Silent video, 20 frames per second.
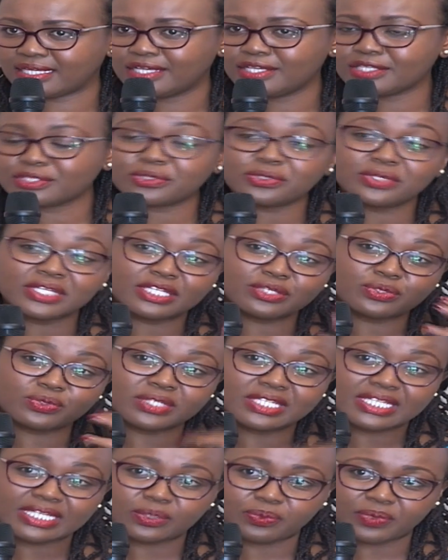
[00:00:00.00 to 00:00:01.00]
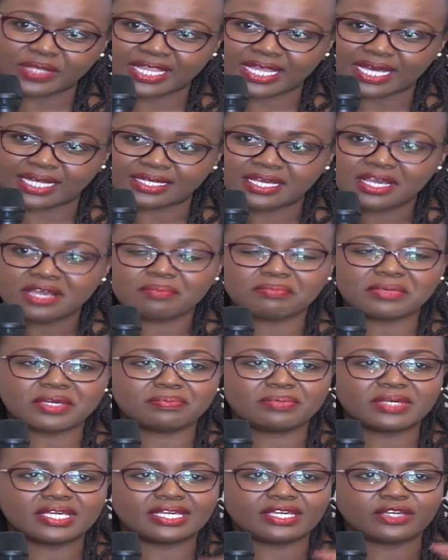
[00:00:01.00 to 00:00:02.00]
So you need to deal with that.
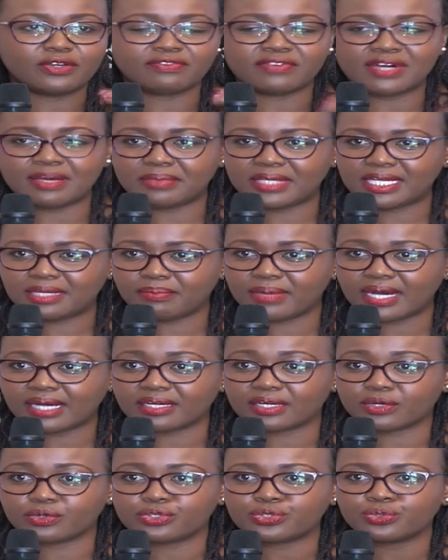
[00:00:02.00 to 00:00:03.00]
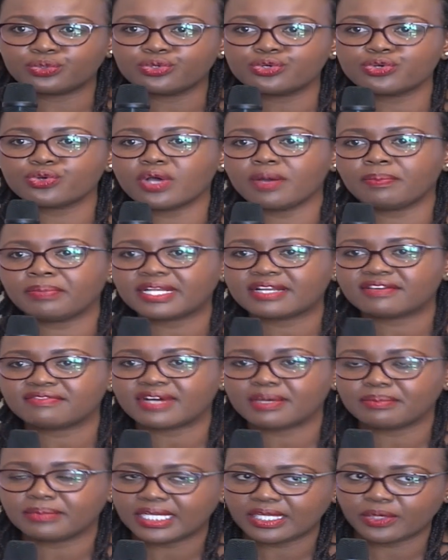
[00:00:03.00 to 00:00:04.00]
Maybe your family background, you grew up in a
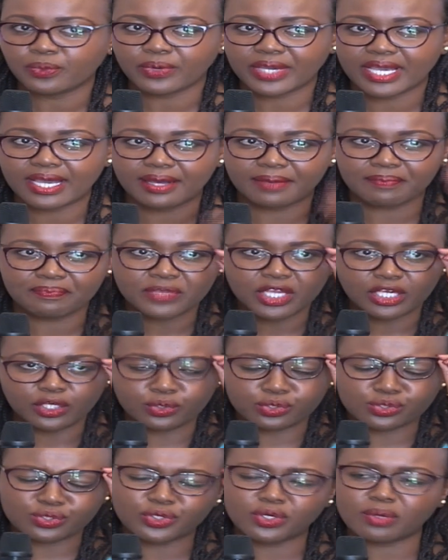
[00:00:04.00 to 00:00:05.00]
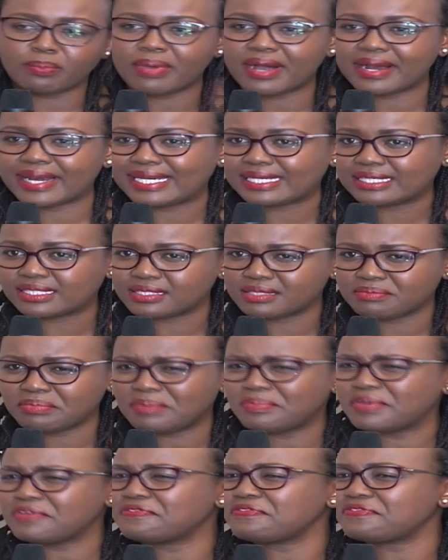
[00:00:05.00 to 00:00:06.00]
family where you saw your parents
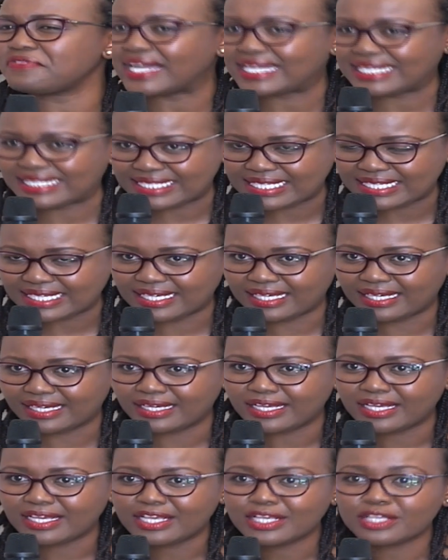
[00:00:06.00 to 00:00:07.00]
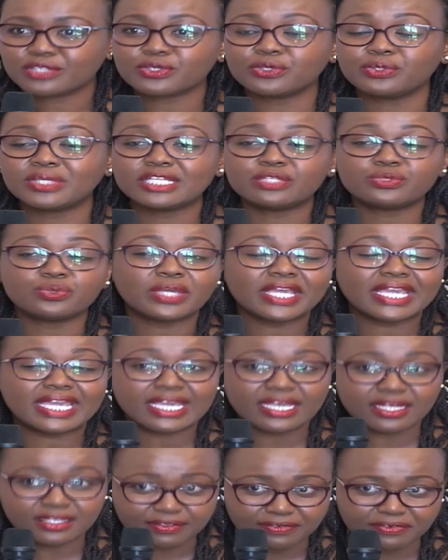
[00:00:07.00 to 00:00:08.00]
maybe fighting. So you need to
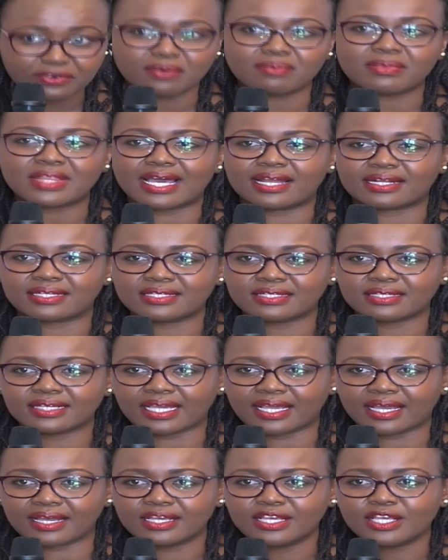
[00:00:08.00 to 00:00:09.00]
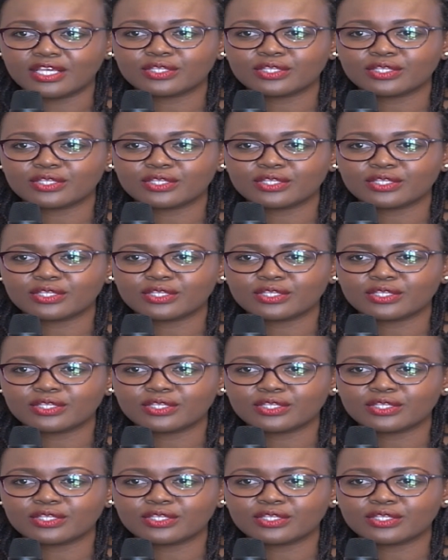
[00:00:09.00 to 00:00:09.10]
heal from that. Yeah.